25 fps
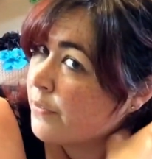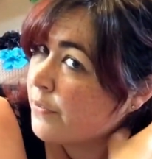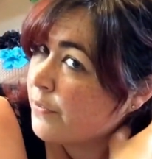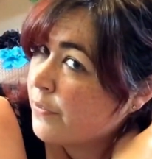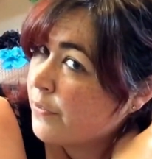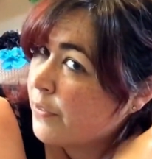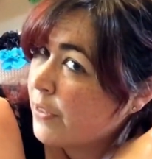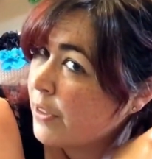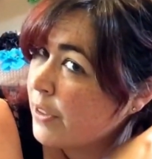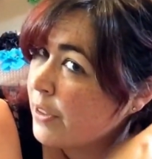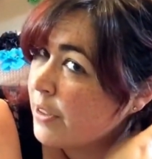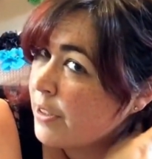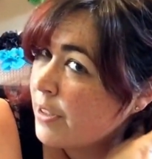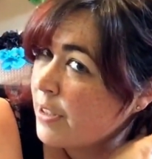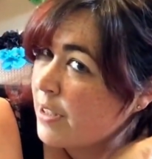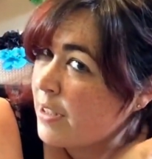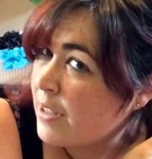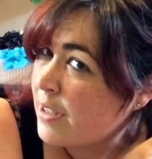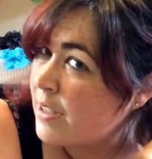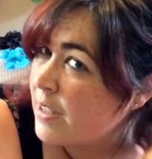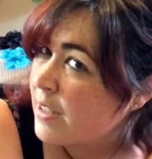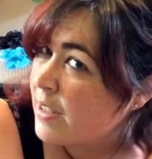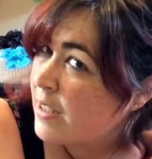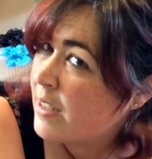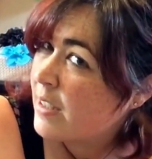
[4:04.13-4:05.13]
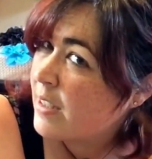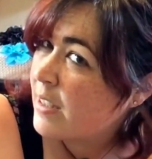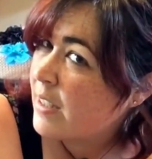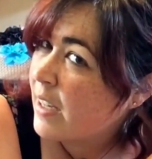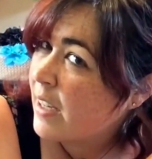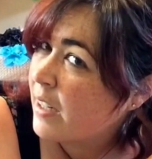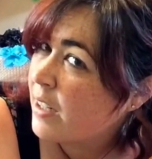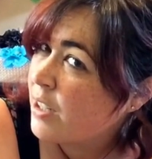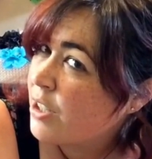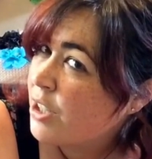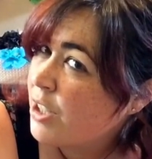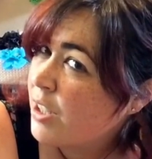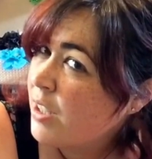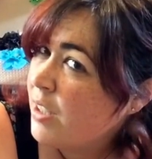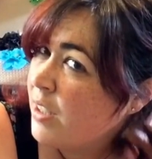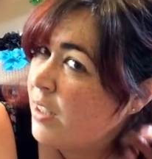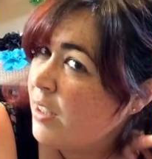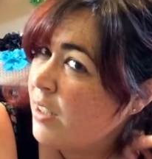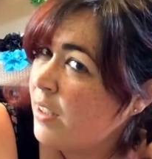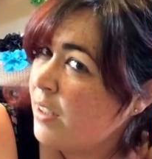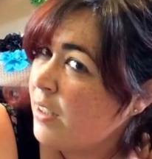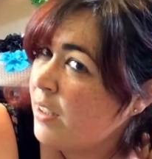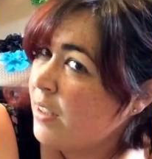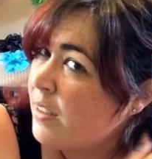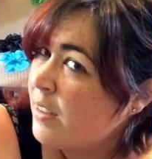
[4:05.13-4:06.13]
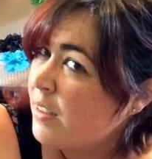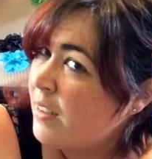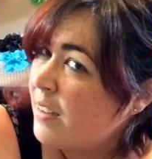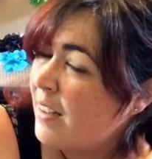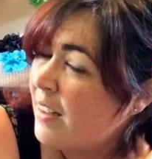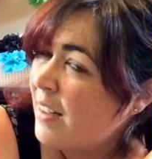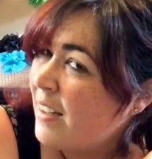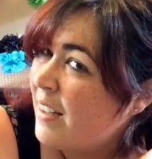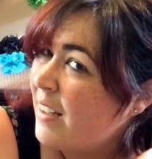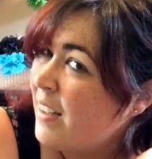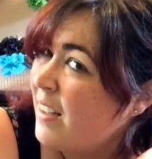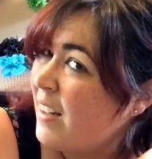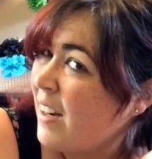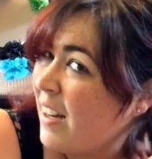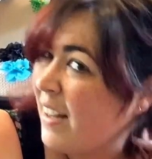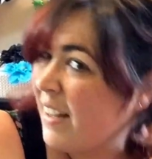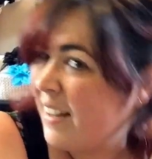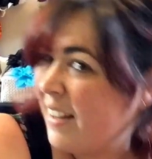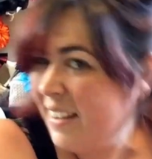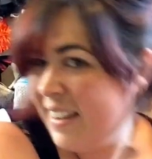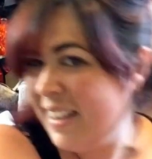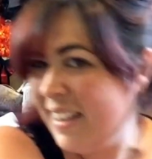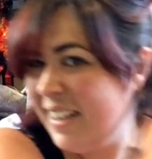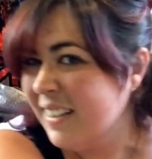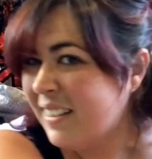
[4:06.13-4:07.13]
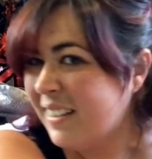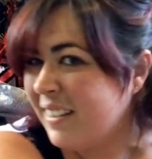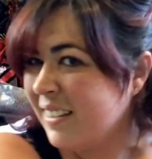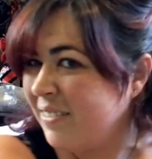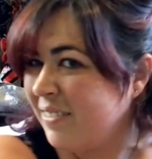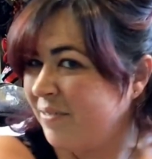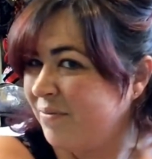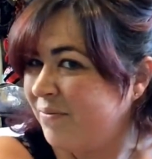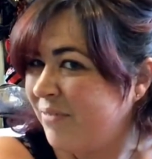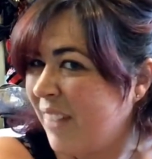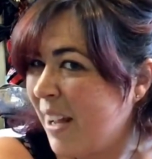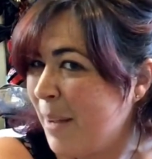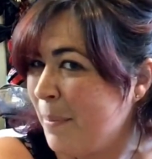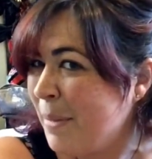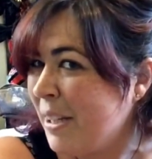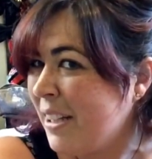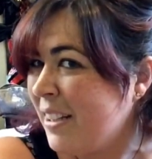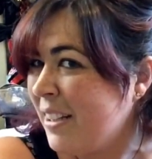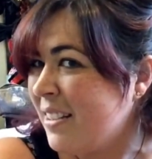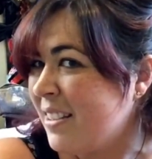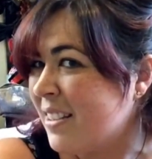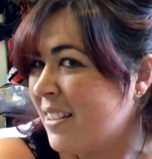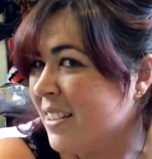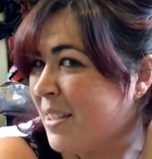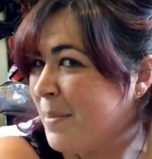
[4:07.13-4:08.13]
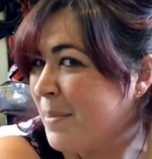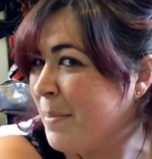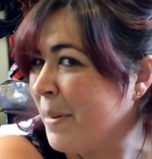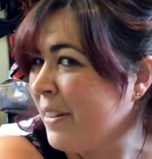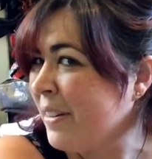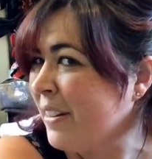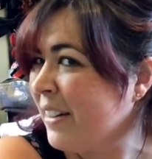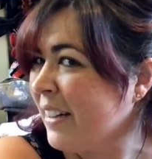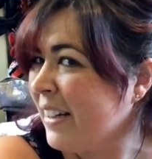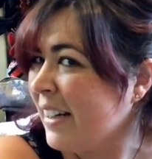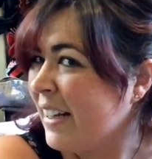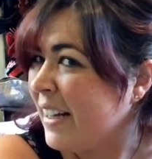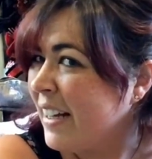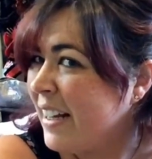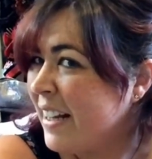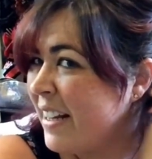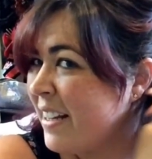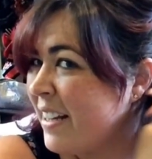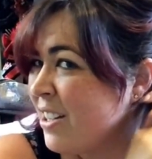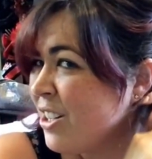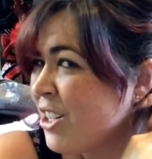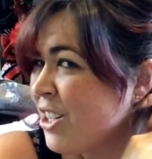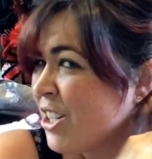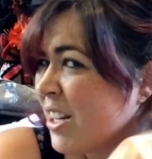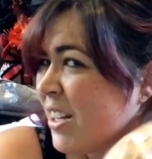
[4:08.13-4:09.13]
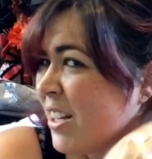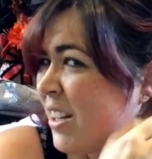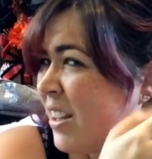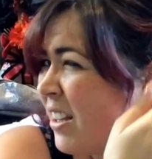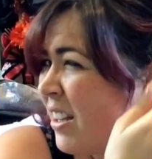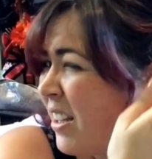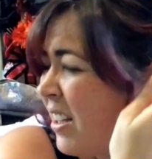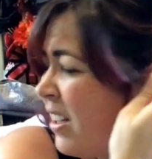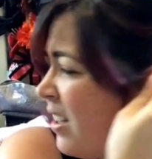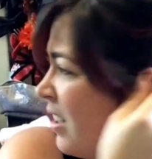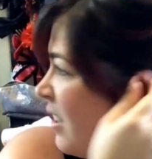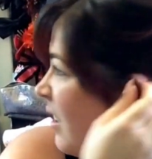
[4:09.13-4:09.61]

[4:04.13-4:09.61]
first section, and this is about 1 inch, I think,